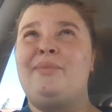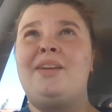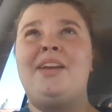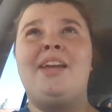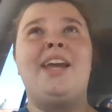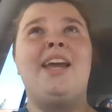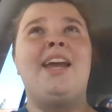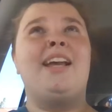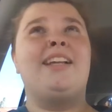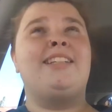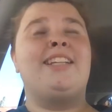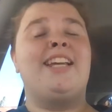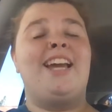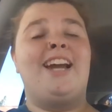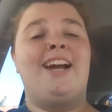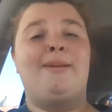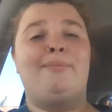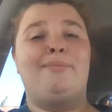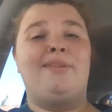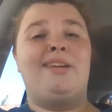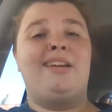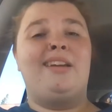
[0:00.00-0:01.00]
be as
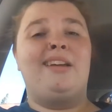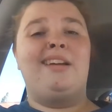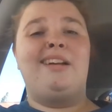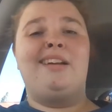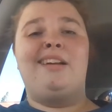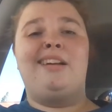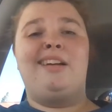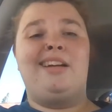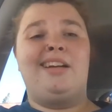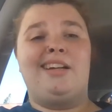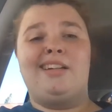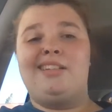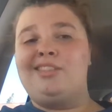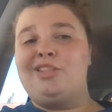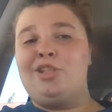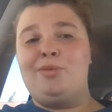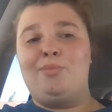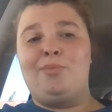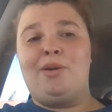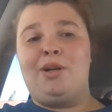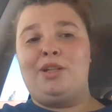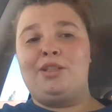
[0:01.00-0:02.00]
happy as
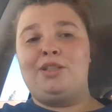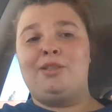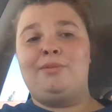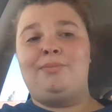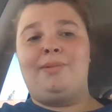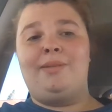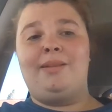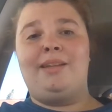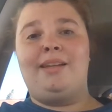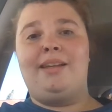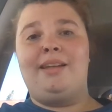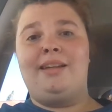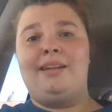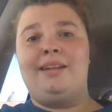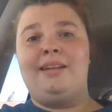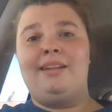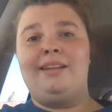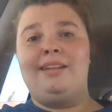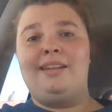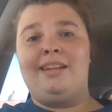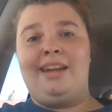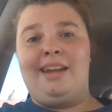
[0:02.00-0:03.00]
you possibly
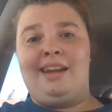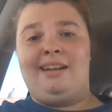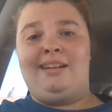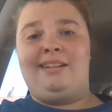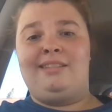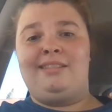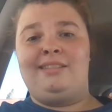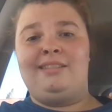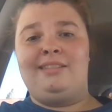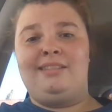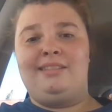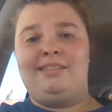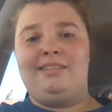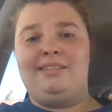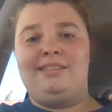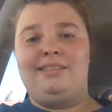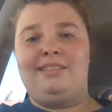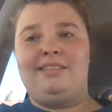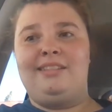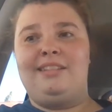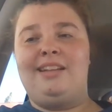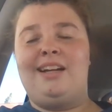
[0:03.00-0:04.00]
can.
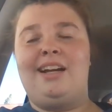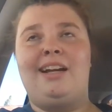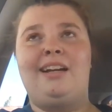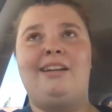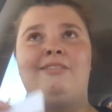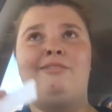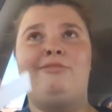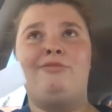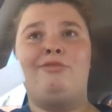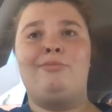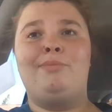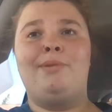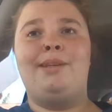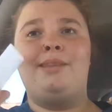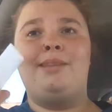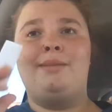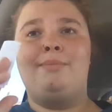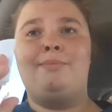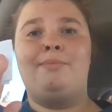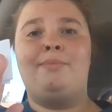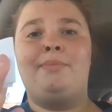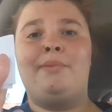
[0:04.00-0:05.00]
That will be
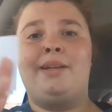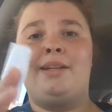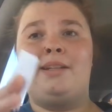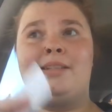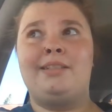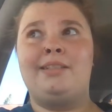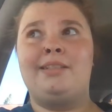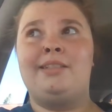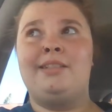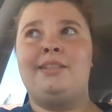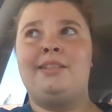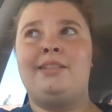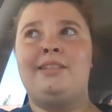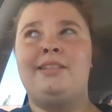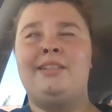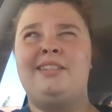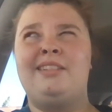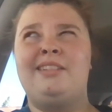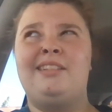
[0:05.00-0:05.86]
the best,